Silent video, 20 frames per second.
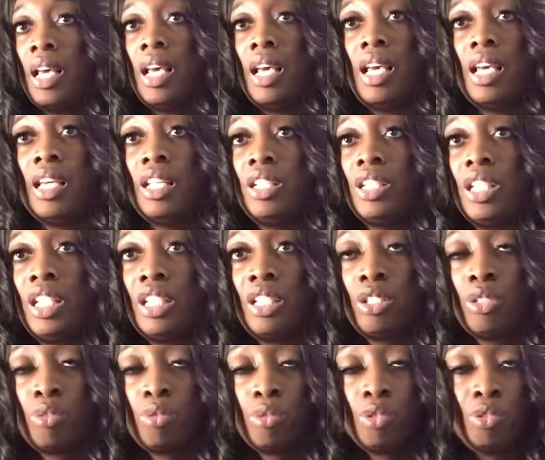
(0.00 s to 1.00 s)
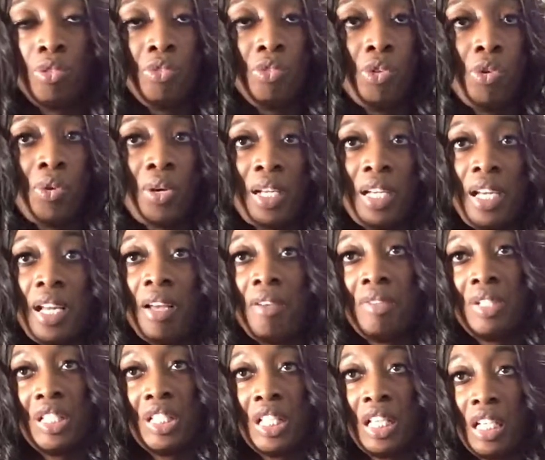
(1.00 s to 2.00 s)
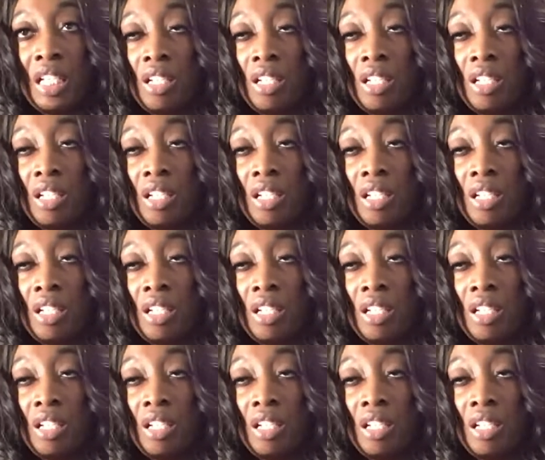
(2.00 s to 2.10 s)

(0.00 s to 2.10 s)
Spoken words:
and get the groove going and everything,